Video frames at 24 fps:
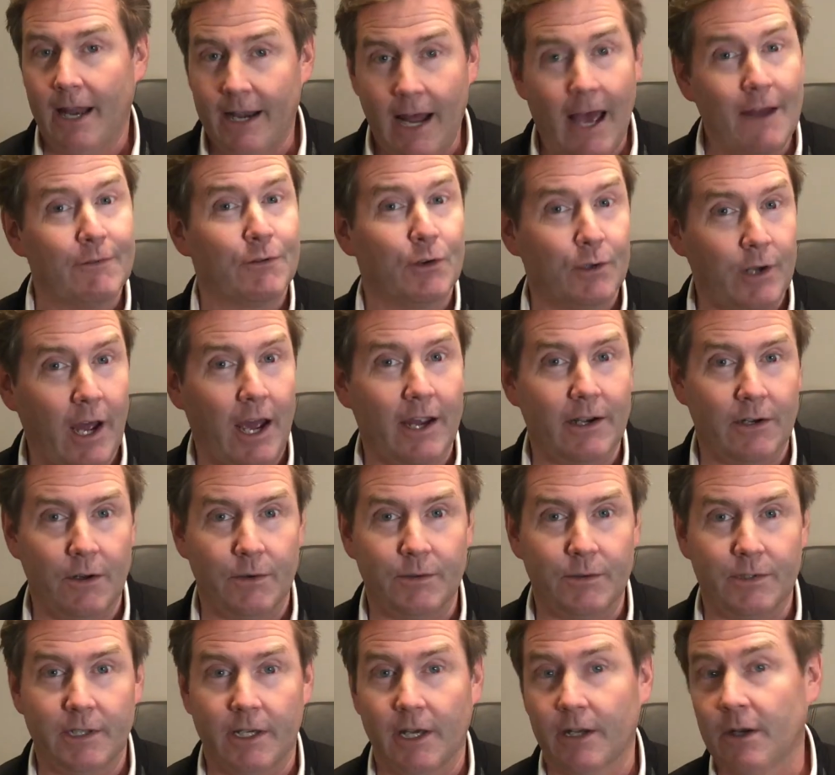and after
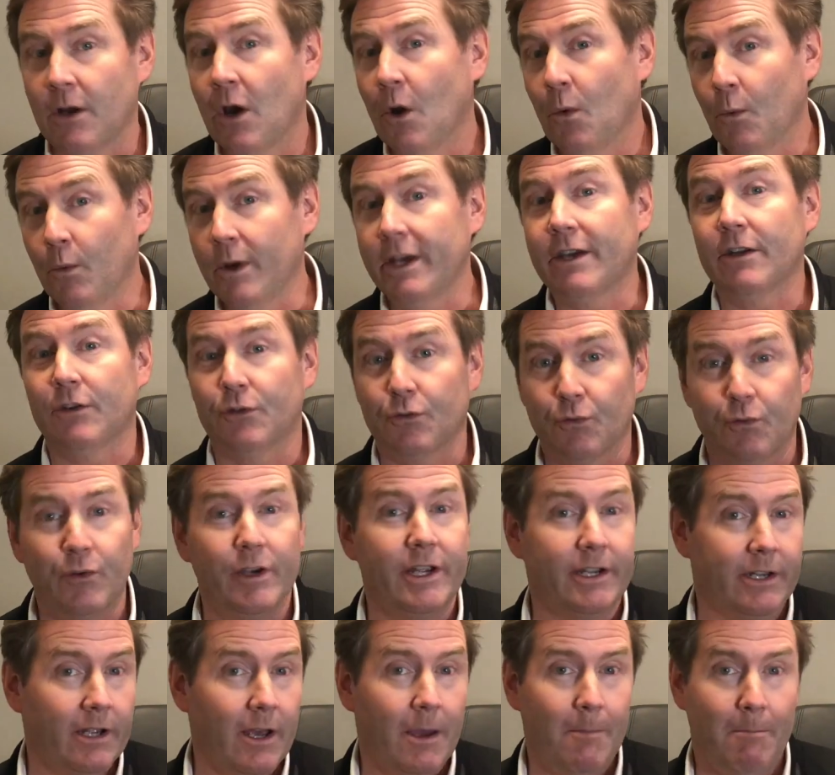diagnosing it, we can
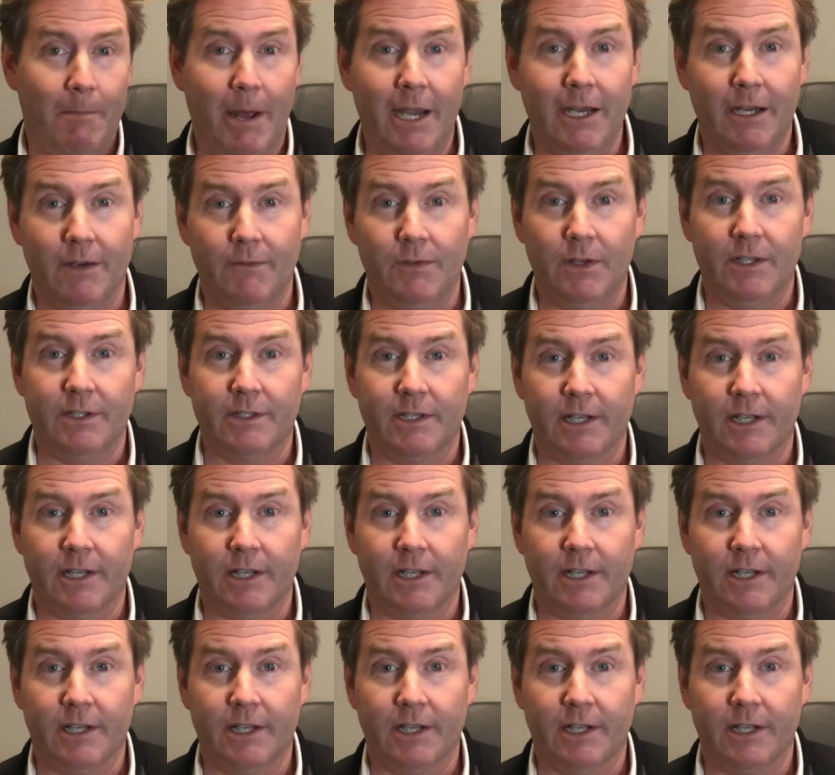treat many of these